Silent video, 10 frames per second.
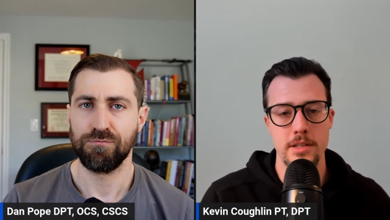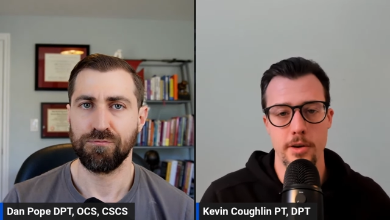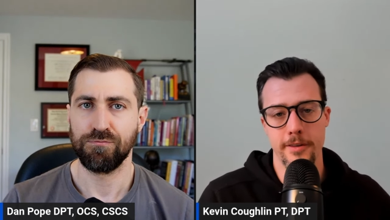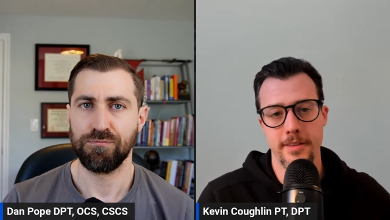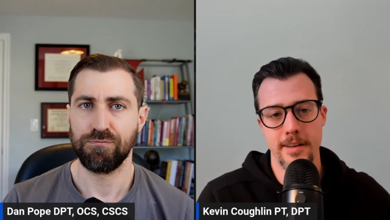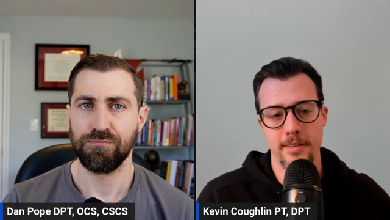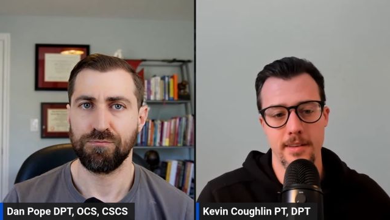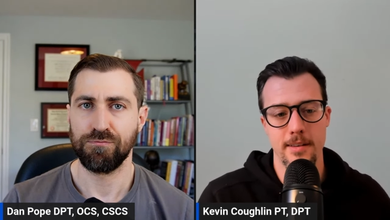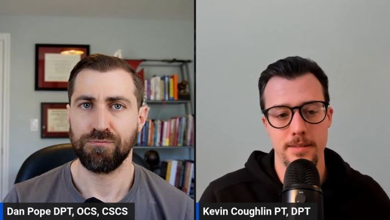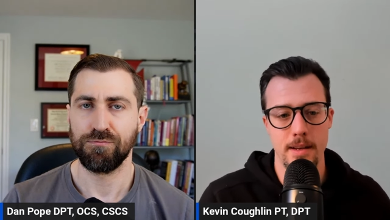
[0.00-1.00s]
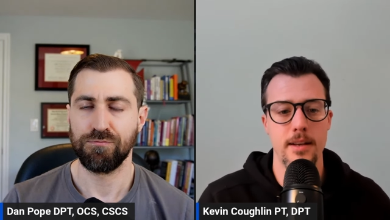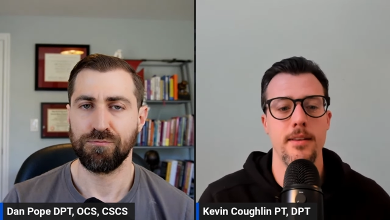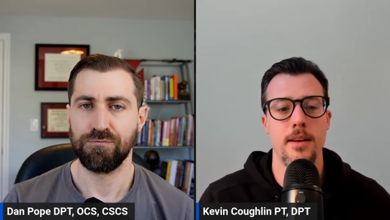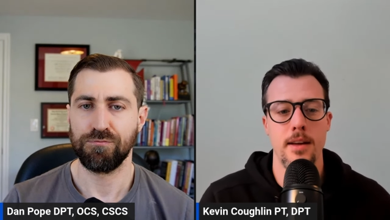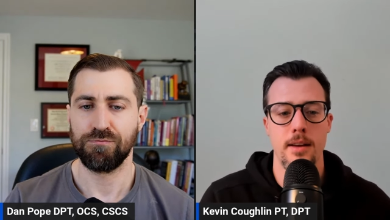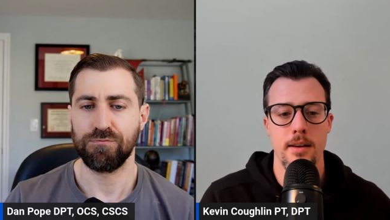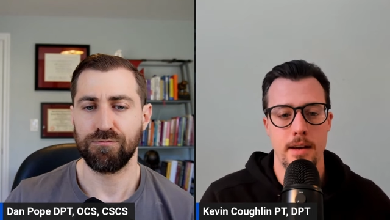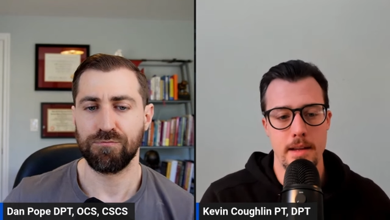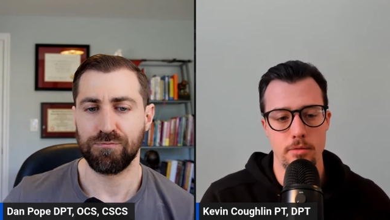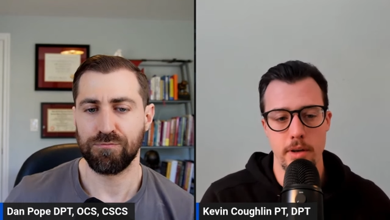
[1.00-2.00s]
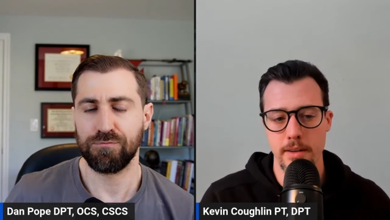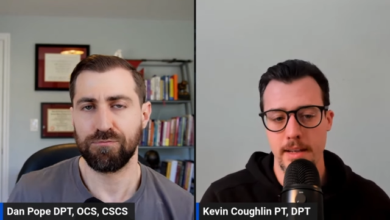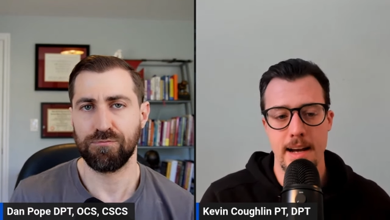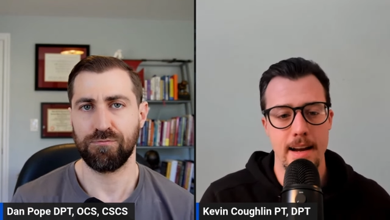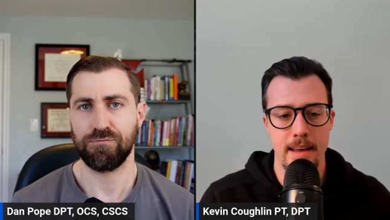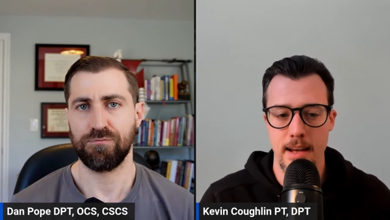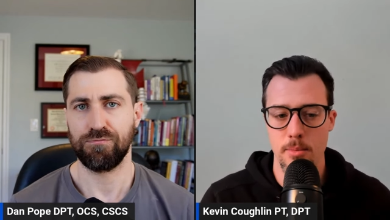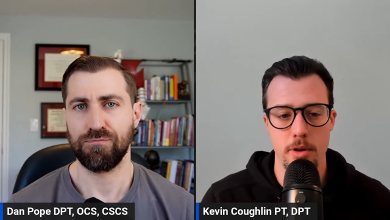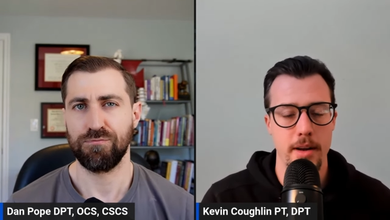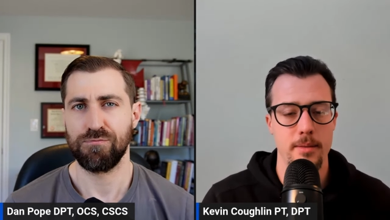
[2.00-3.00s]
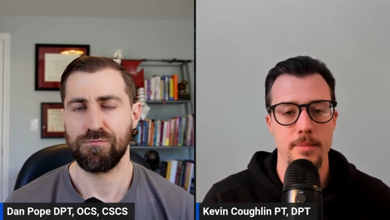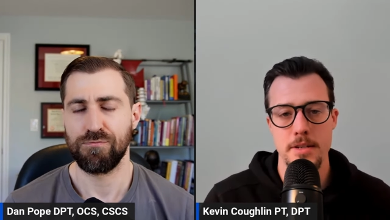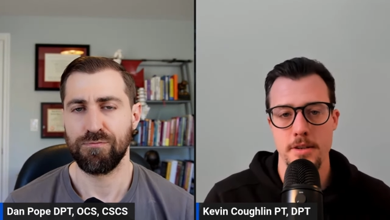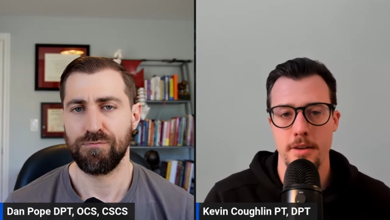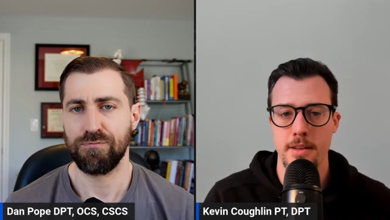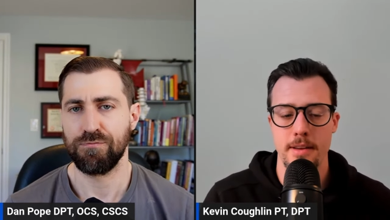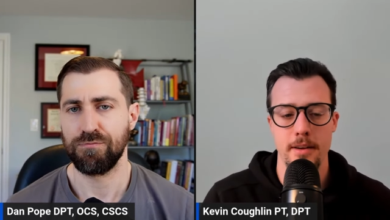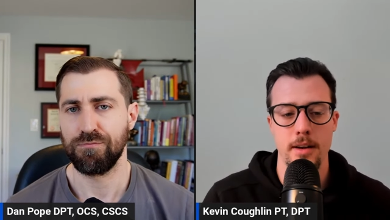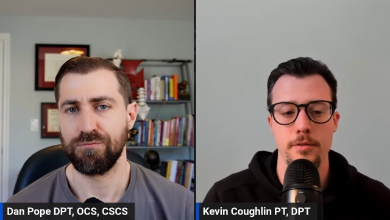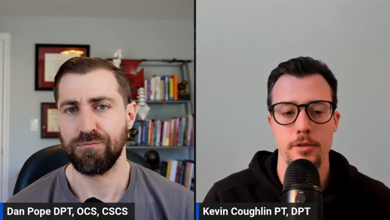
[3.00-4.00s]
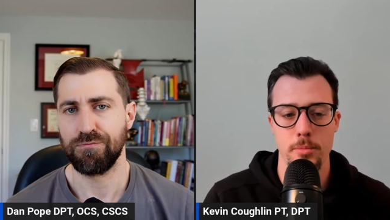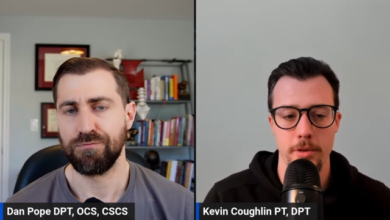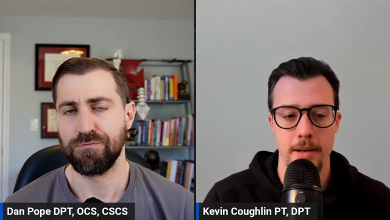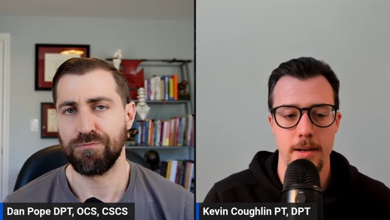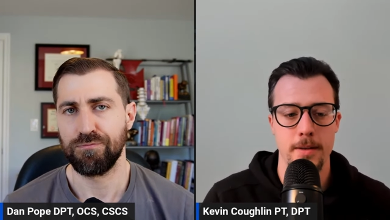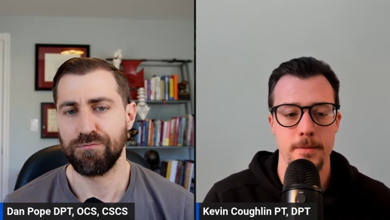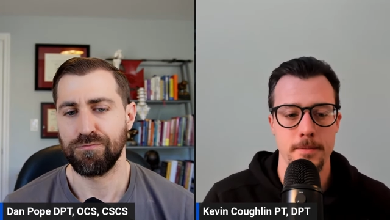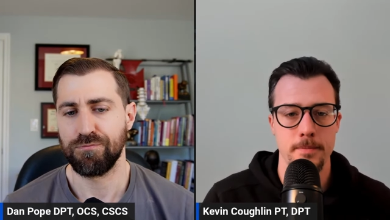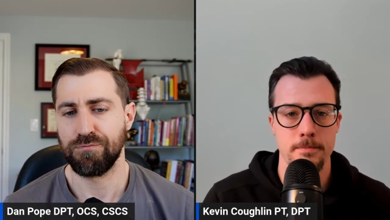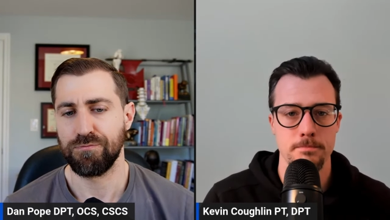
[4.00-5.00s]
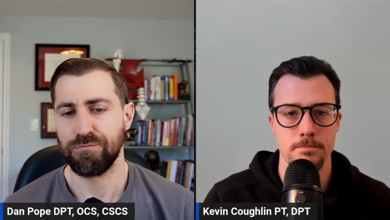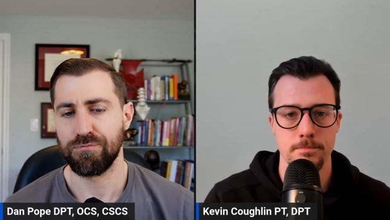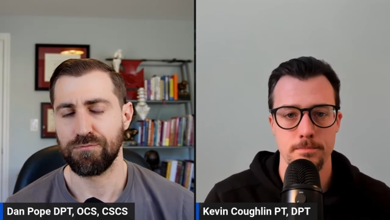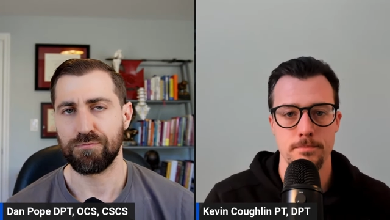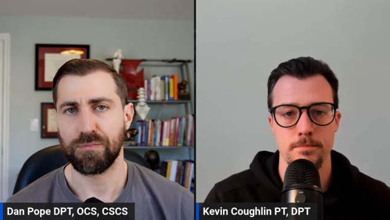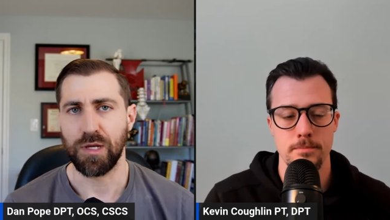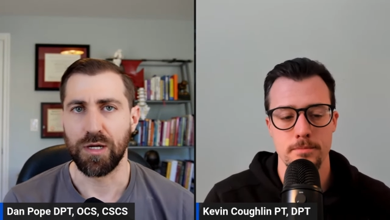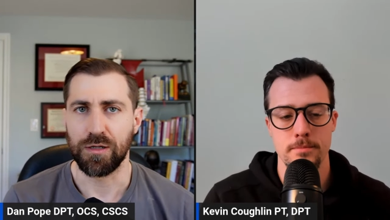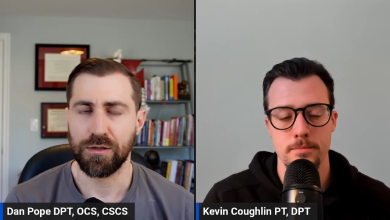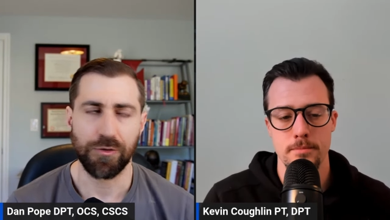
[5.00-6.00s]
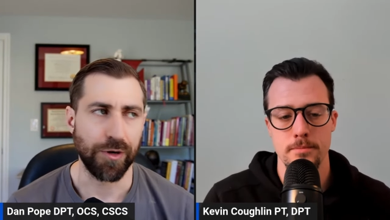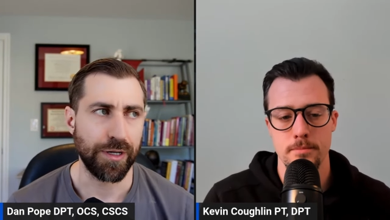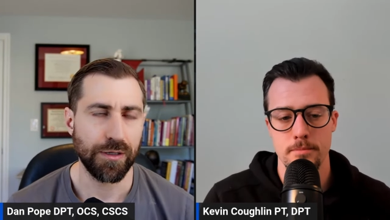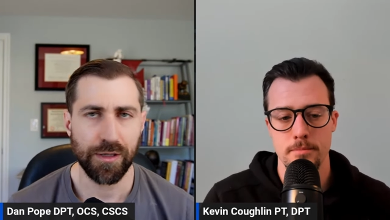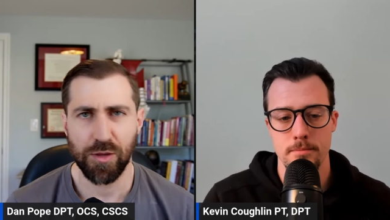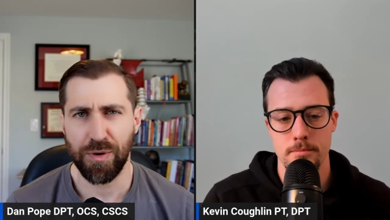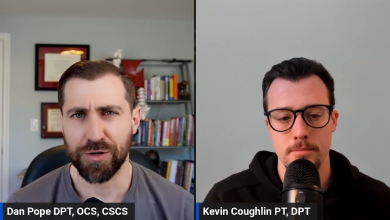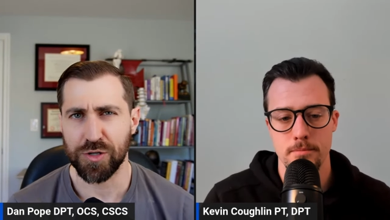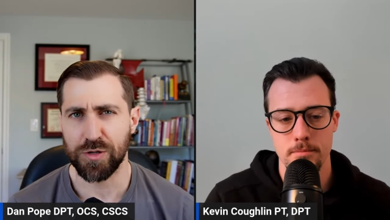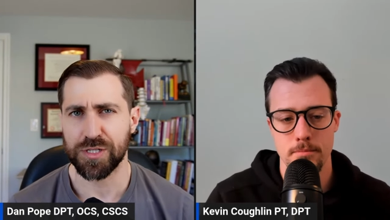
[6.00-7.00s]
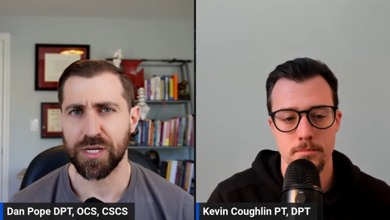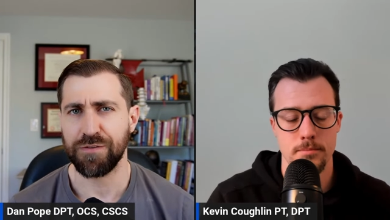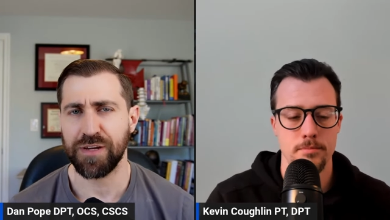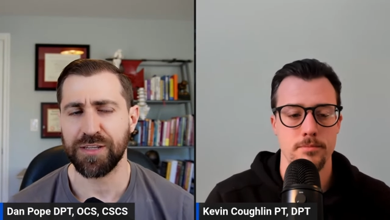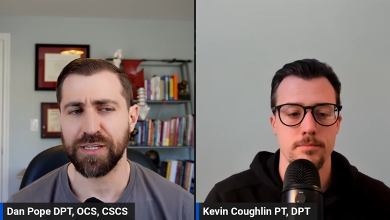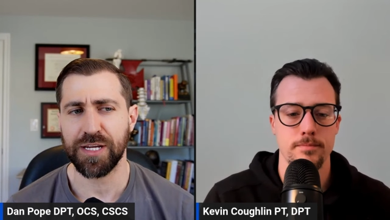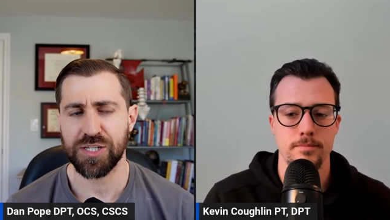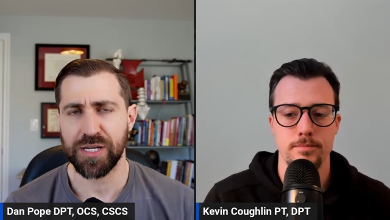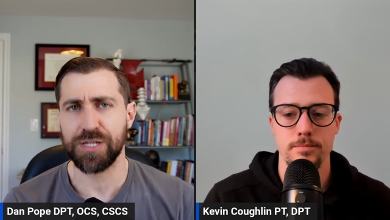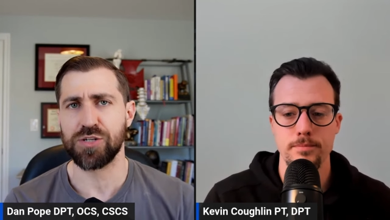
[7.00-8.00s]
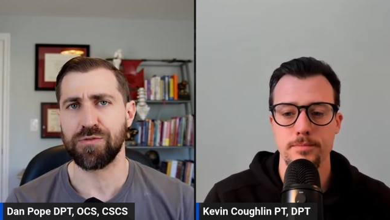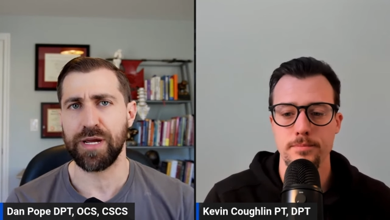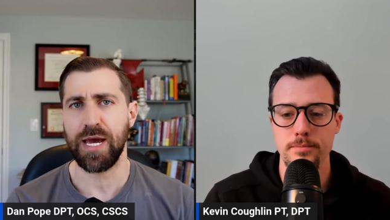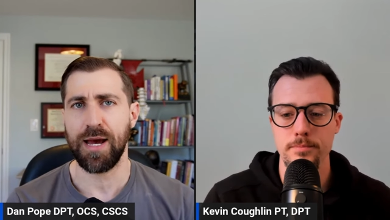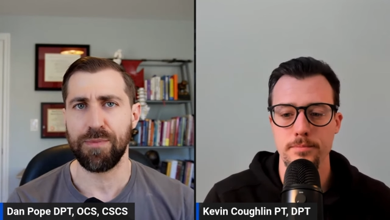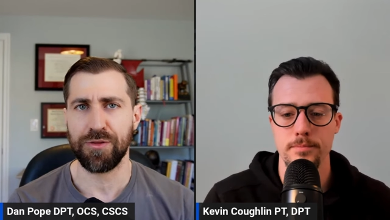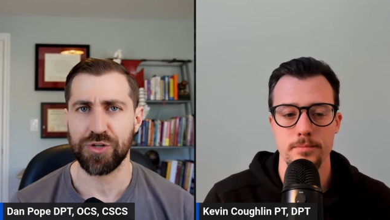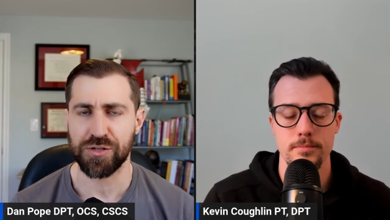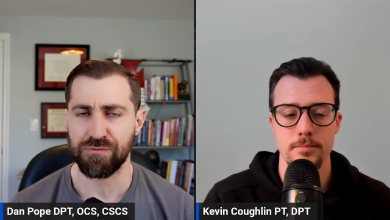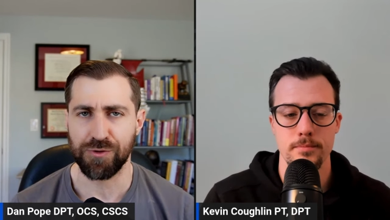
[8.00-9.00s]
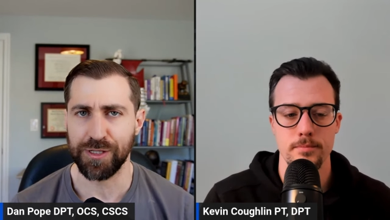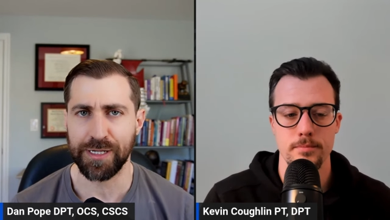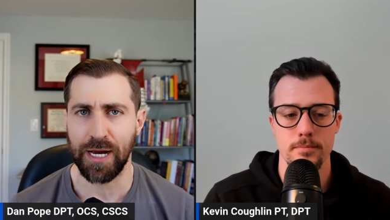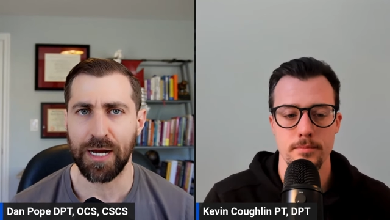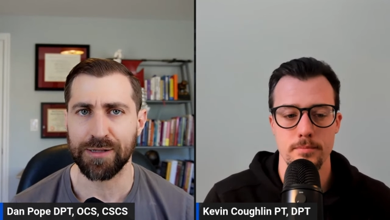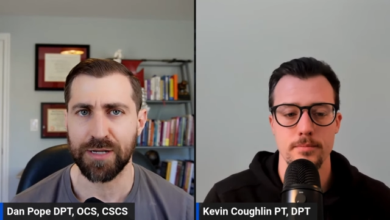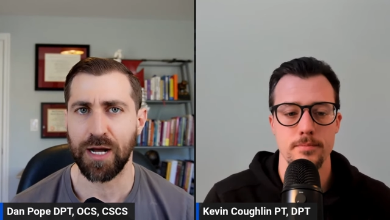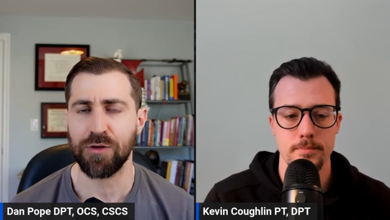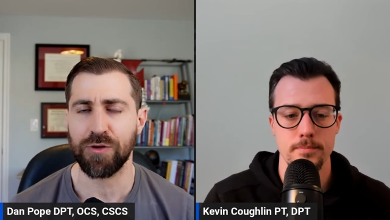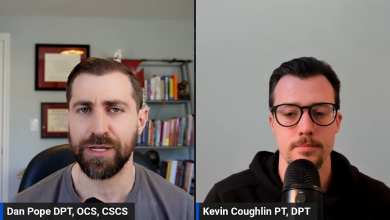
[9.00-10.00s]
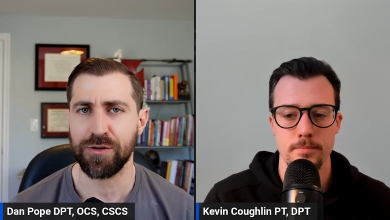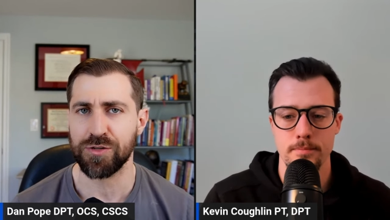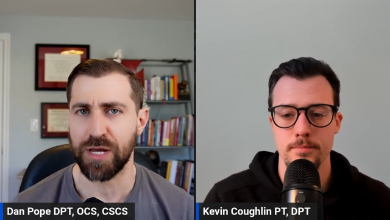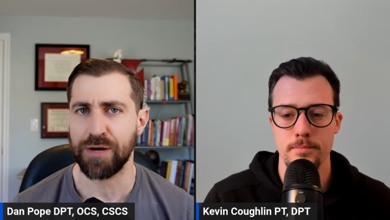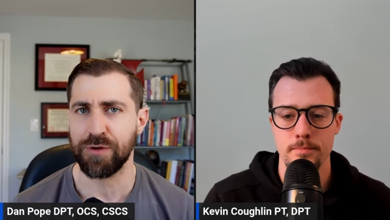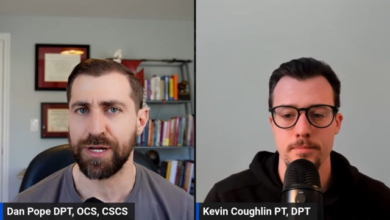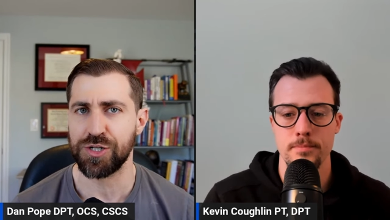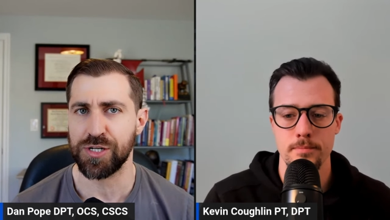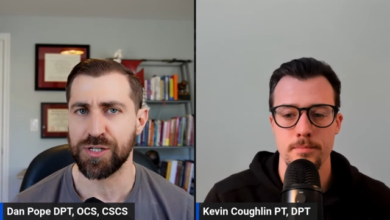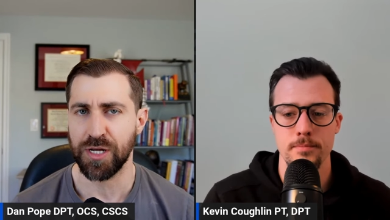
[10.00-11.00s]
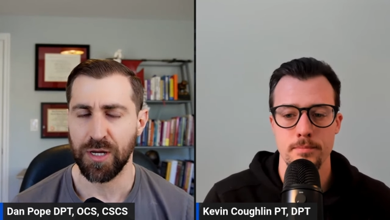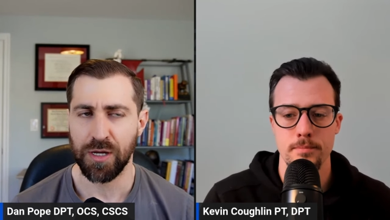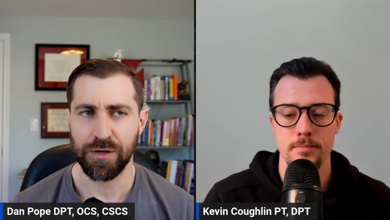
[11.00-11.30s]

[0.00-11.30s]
Speaker 1: dose that stuff in and then really kind of hammer it and make sure that they're comfortable there.
Speaker 2: Yeah, I agree. The other part too is that if you get the end stages of rehab and they're just really not tolerating those end ranges, you've